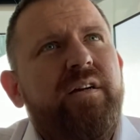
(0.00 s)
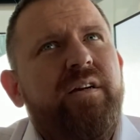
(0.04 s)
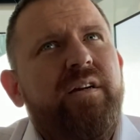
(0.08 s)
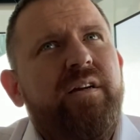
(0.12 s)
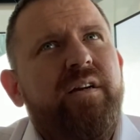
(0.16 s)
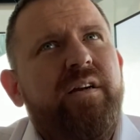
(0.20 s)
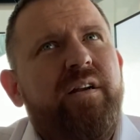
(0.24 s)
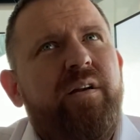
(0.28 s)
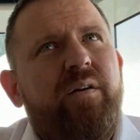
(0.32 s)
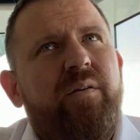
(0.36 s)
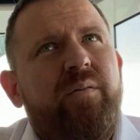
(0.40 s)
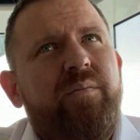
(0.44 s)

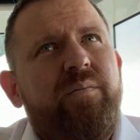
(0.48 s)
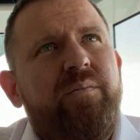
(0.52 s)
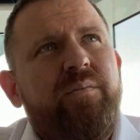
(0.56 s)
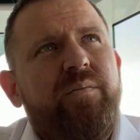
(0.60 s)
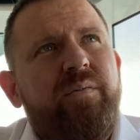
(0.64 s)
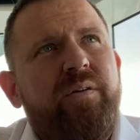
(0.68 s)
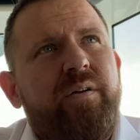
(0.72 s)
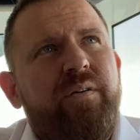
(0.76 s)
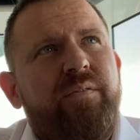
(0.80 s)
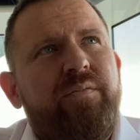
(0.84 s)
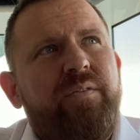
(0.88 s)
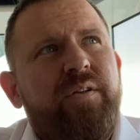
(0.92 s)
you know,
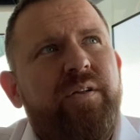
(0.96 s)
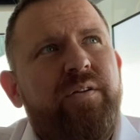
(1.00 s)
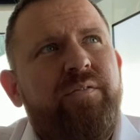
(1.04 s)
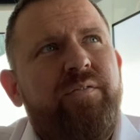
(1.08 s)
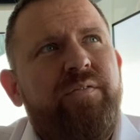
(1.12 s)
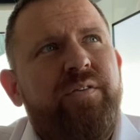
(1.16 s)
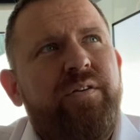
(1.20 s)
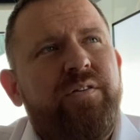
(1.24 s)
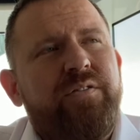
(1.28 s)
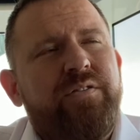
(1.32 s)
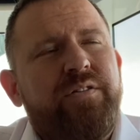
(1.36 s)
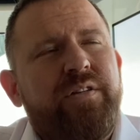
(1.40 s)
it, it
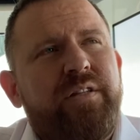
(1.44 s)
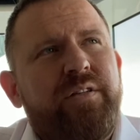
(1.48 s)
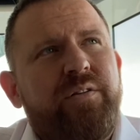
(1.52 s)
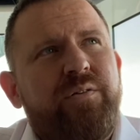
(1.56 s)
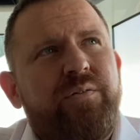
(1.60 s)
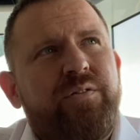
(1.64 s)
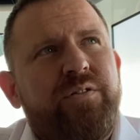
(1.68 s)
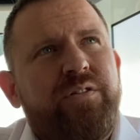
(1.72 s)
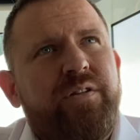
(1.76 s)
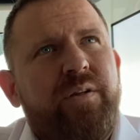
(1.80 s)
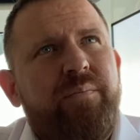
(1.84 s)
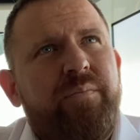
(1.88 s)
feels like
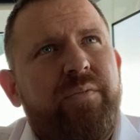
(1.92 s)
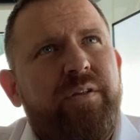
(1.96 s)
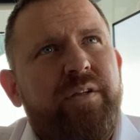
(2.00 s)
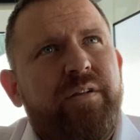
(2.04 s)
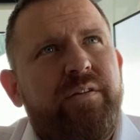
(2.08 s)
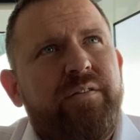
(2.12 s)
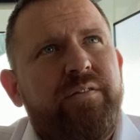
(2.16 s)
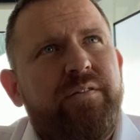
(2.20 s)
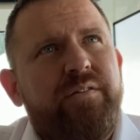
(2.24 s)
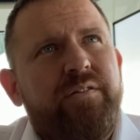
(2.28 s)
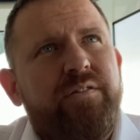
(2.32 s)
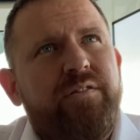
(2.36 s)
there's
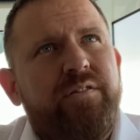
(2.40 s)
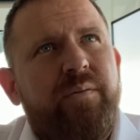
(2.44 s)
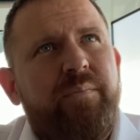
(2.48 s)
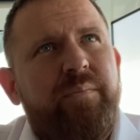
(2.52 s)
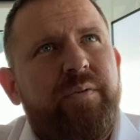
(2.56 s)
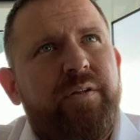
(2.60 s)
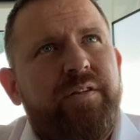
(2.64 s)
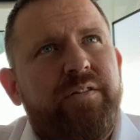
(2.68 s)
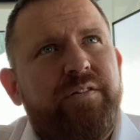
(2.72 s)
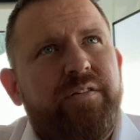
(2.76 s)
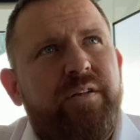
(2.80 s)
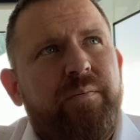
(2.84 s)
something,
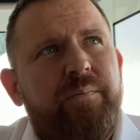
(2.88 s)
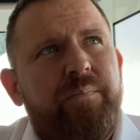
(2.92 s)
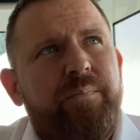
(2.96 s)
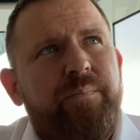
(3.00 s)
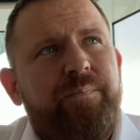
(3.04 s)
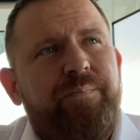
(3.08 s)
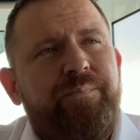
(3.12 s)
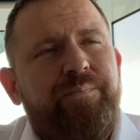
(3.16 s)
something's up.